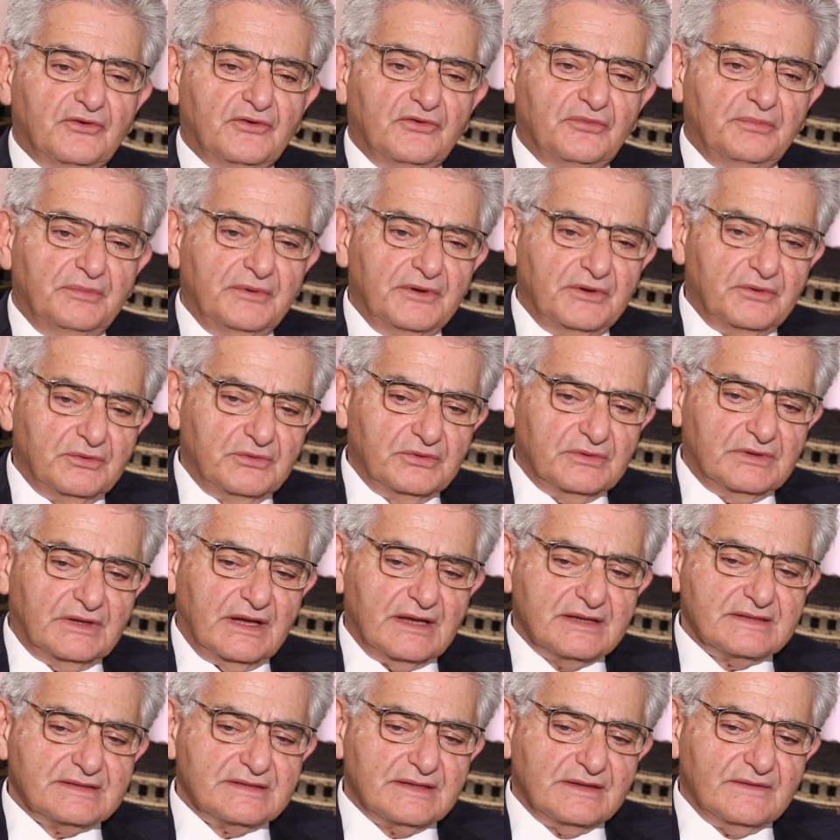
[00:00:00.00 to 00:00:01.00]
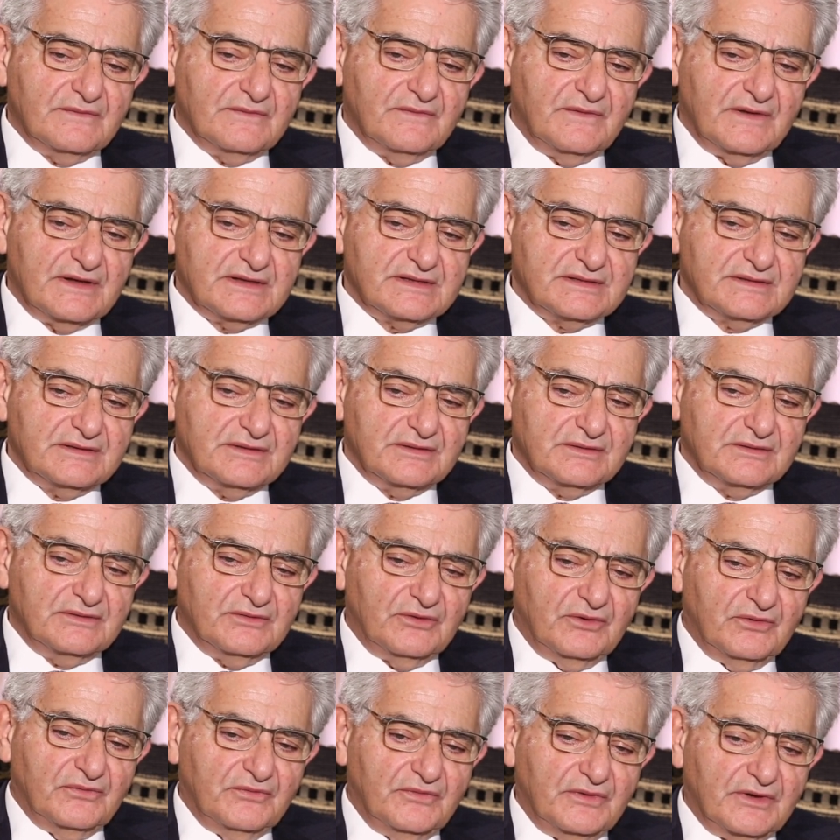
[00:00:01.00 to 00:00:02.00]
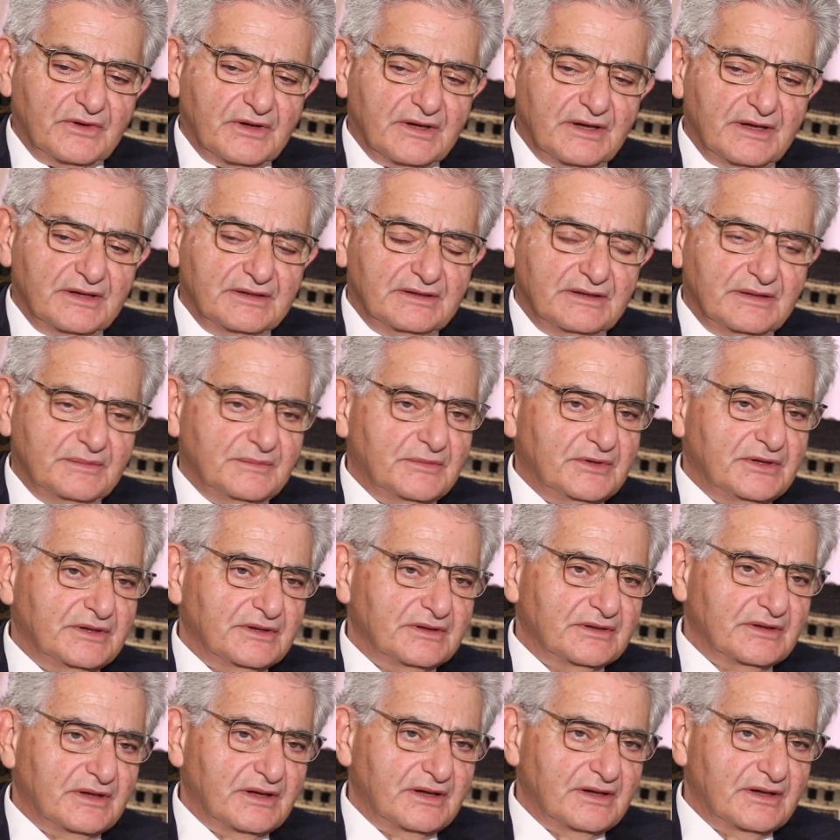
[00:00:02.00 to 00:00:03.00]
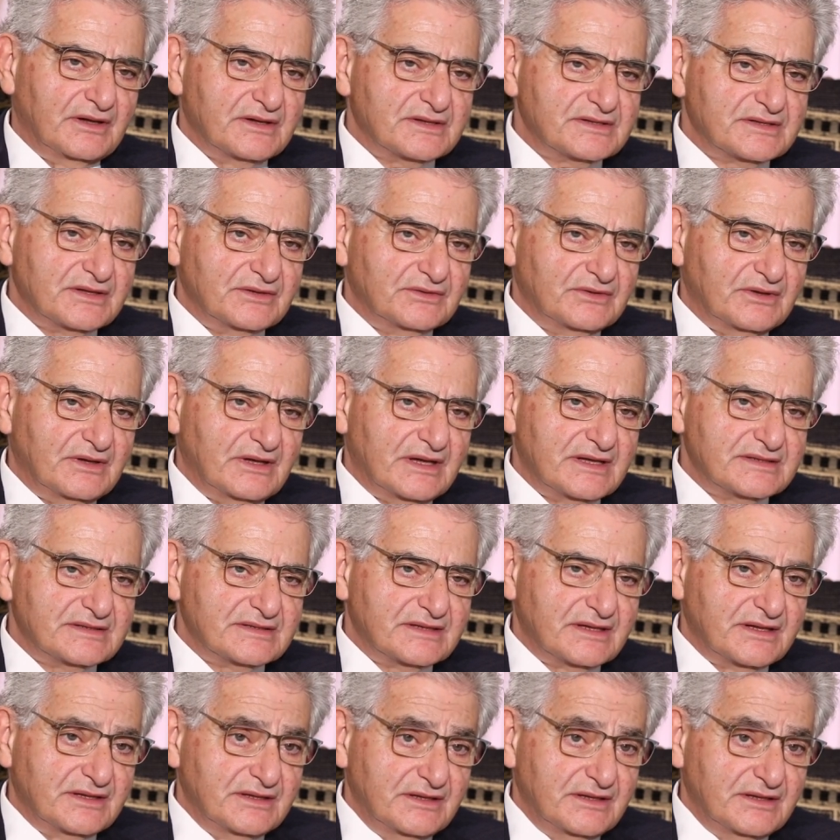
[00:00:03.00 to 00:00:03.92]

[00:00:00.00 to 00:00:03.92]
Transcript: of Beirut has invested over $80 million in the last 3